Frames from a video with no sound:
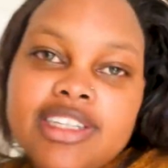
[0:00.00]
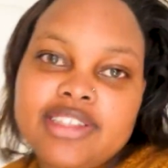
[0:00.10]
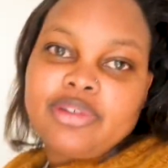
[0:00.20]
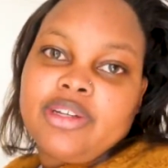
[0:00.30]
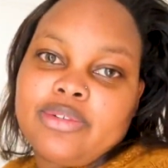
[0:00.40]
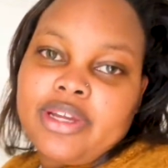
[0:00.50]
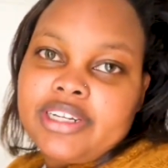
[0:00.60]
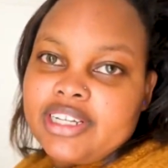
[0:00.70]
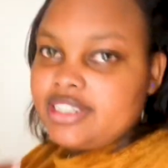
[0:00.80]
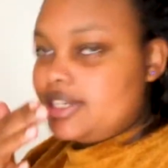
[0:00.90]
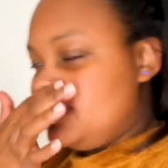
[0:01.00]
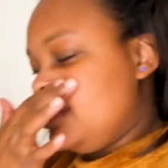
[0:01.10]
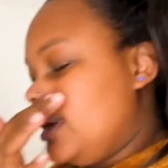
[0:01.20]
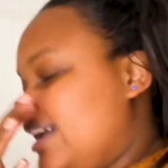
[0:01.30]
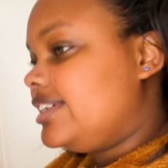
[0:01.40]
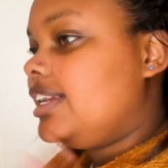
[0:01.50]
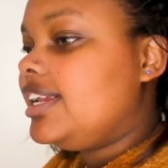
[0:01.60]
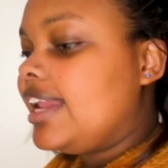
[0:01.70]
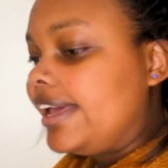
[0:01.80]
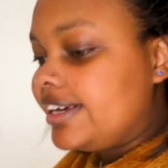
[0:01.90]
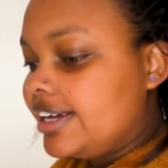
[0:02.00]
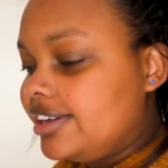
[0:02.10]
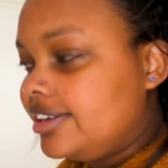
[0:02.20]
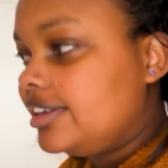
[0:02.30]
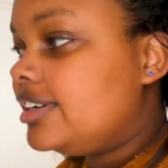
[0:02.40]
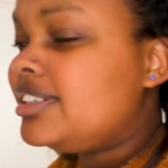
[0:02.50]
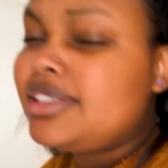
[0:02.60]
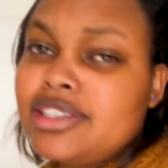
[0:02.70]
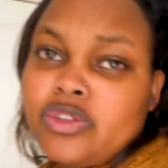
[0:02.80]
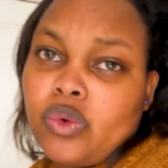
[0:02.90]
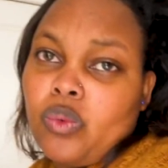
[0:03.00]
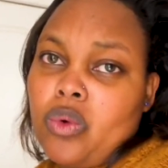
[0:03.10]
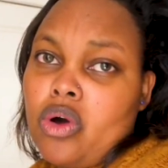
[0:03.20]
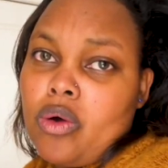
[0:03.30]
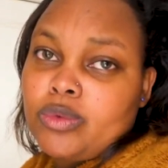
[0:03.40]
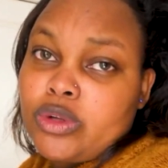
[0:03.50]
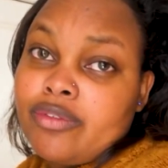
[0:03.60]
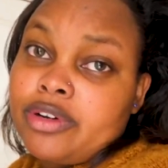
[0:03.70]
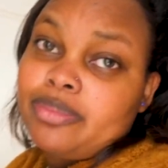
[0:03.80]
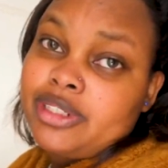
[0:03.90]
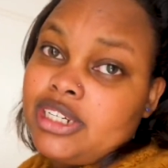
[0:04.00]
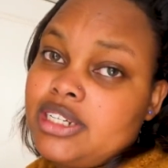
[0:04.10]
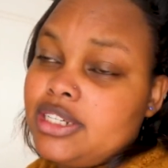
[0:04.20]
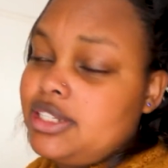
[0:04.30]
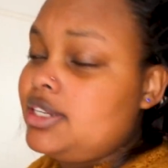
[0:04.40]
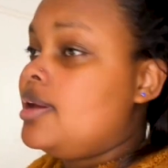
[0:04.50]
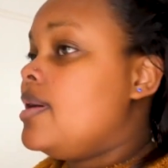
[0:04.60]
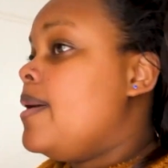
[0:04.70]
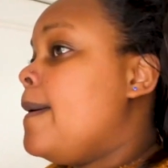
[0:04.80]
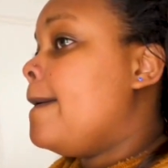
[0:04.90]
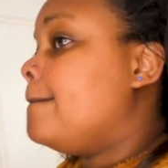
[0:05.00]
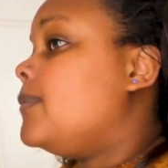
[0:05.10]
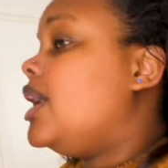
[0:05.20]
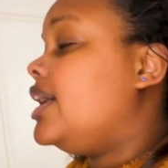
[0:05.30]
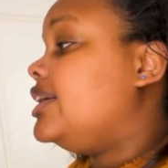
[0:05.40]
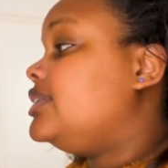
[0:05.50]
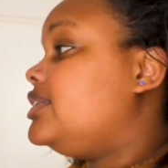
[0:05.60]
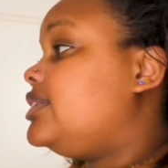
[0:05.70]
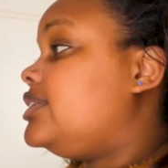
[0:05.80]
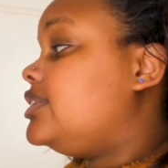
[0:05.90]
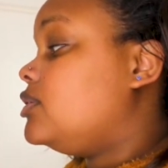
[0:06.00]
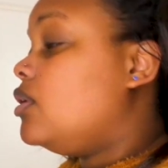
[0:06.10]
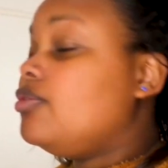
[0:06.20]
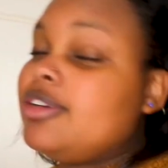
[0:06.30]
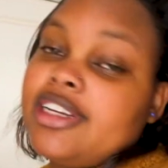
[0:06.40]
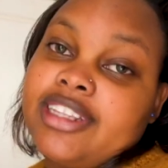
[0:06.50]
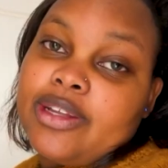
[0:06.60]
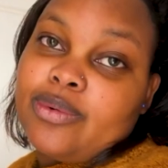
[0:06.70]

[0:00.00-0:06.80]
see this is what I was wearing yesterday. I really like it. It's so warm, so I've repeated it. But hopefully they